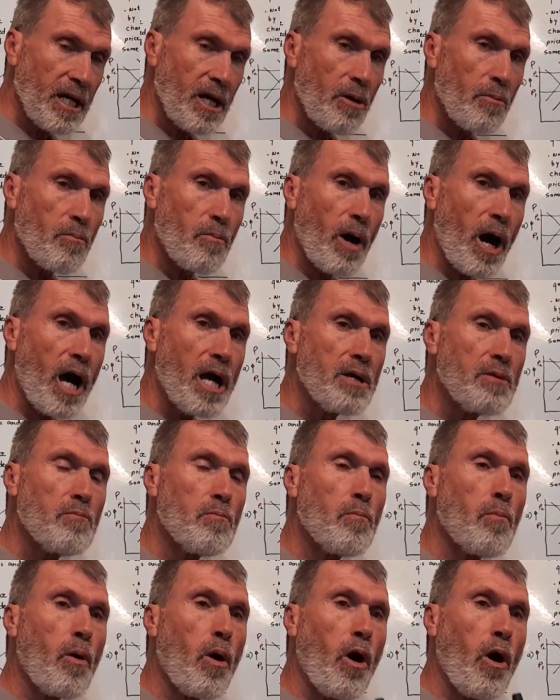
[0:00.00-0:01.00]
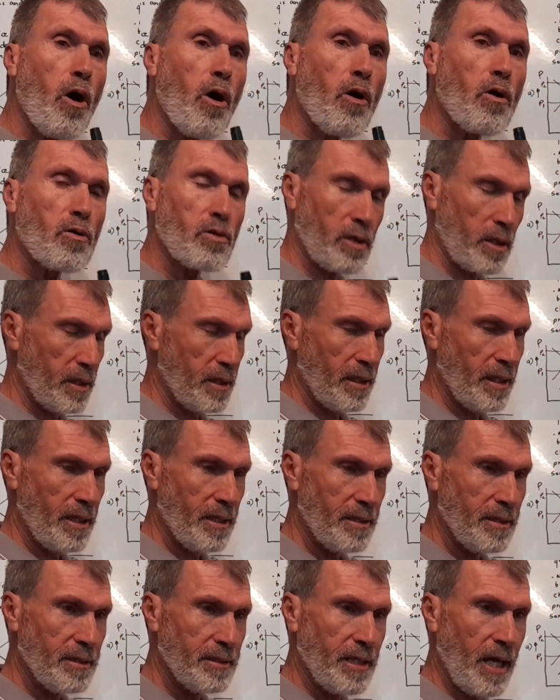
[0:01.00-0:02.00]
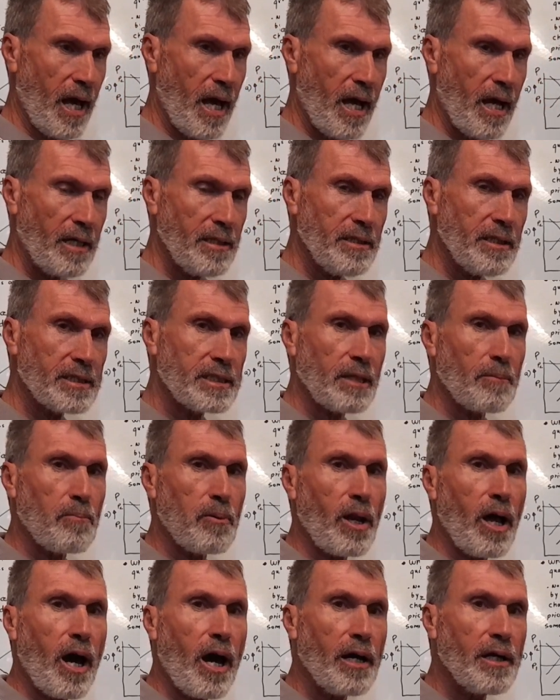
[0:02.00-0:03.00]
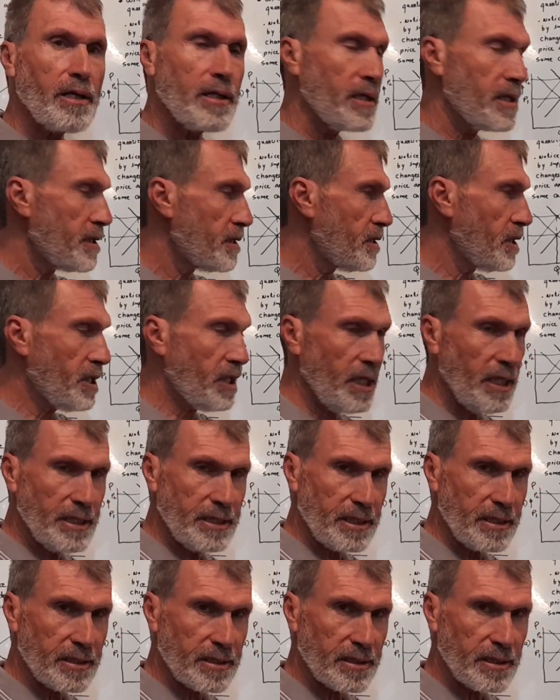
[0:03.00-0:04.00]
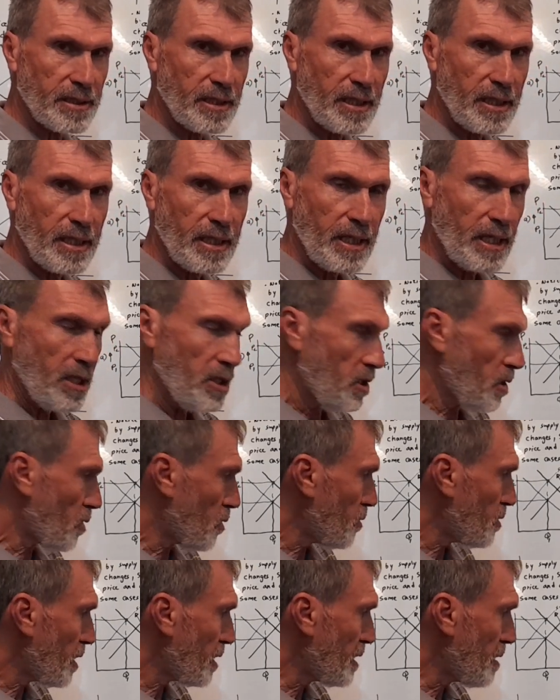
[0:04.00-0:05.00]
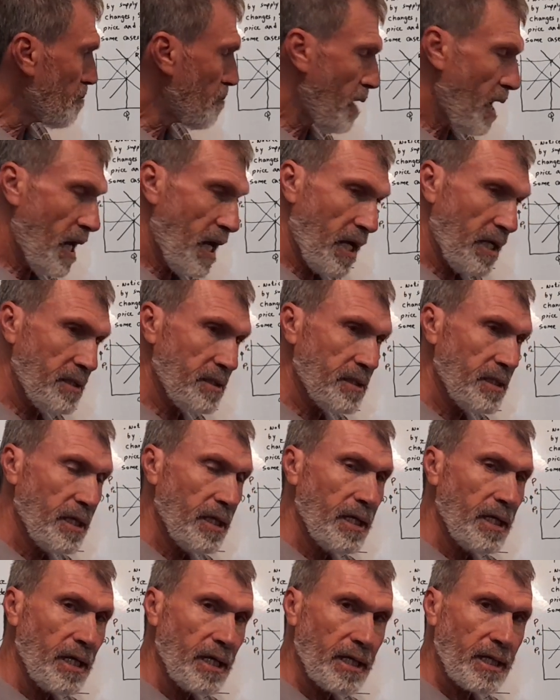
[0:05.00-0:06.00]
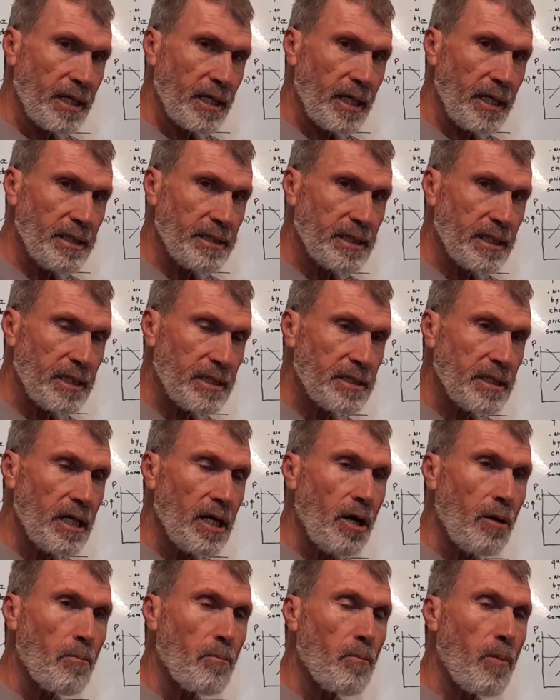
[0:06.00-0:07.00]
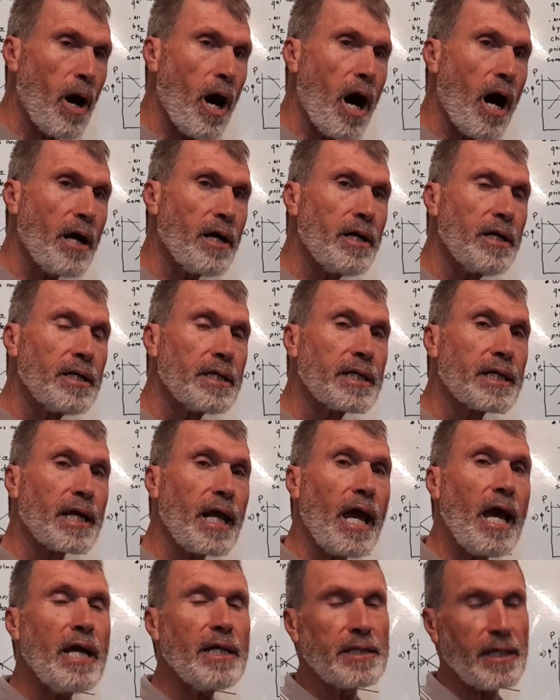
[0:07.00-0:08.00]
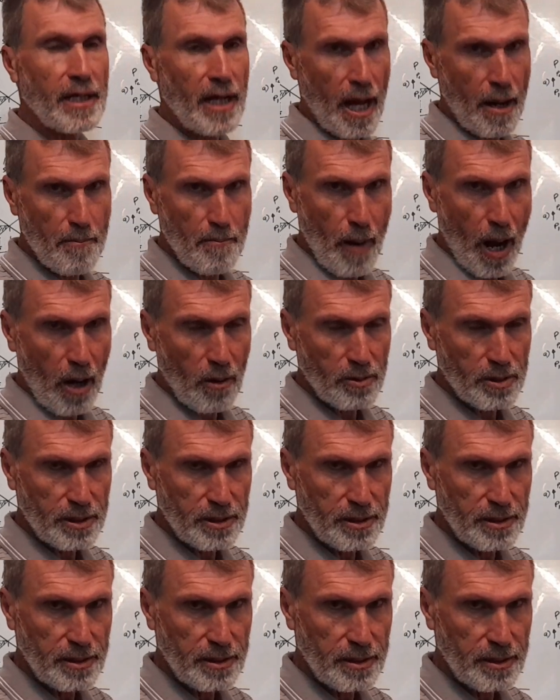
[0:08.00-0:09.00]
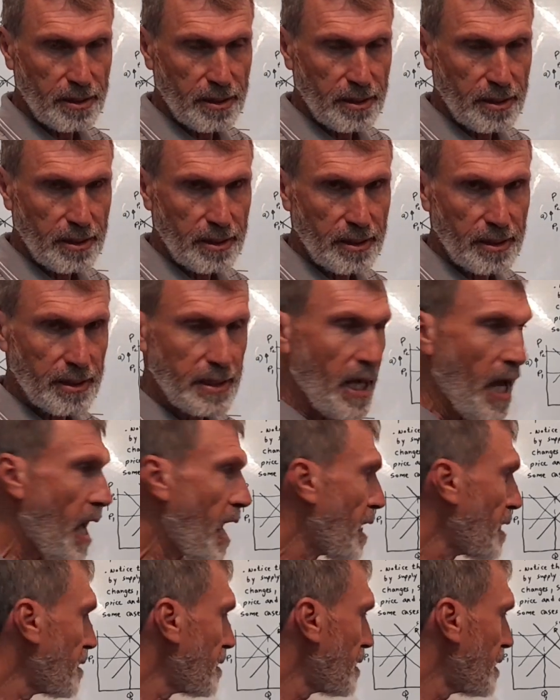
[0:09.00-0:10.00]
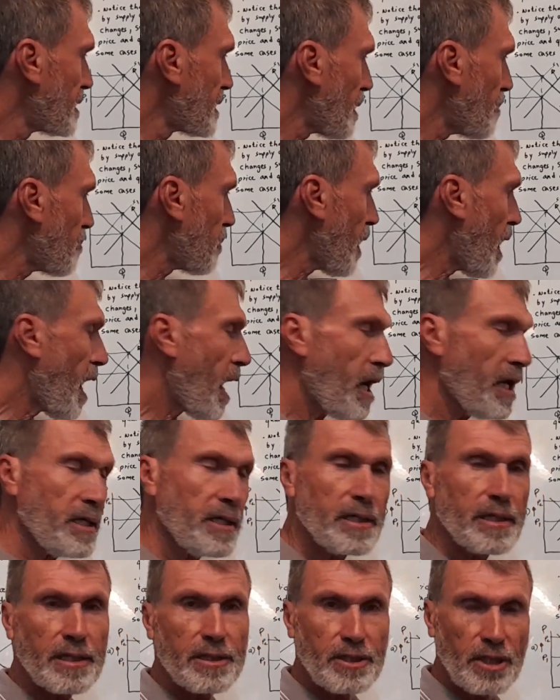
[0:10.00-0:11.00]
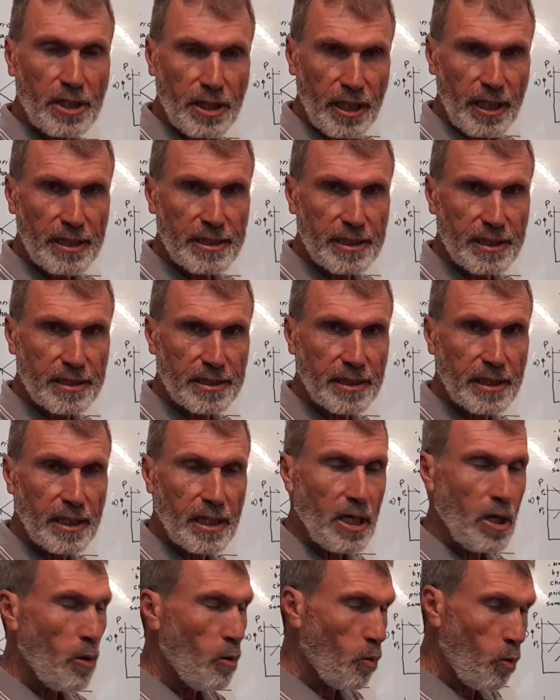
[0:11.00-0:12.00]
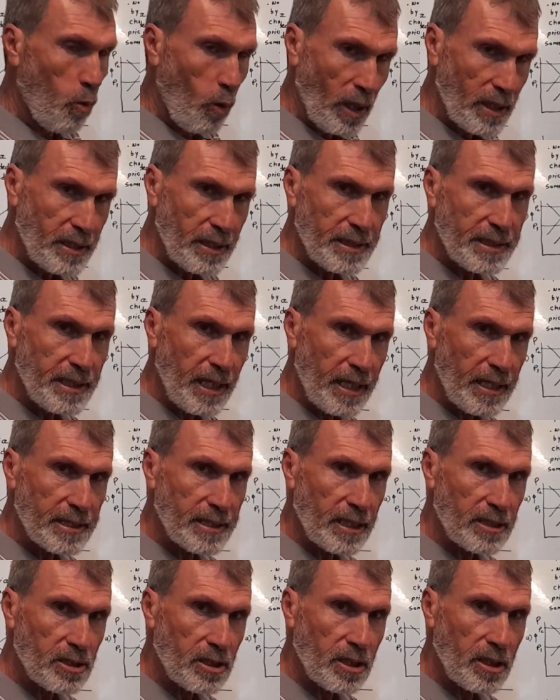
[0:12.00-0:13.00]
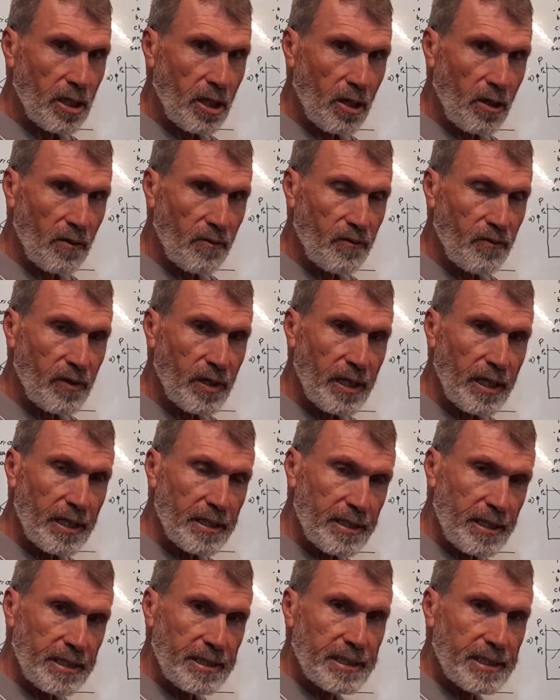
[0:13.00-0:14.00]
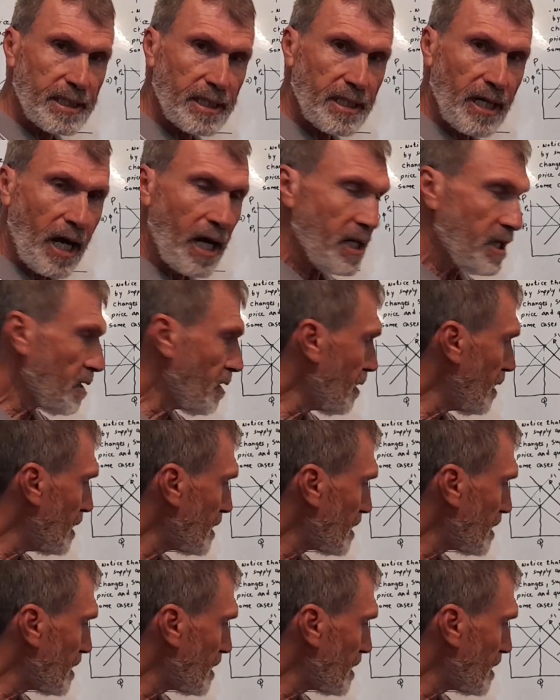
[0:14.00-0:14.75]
by more than the supply decreases. The demand increases by a greater amount than the supply decreases. What is the result of this scenario is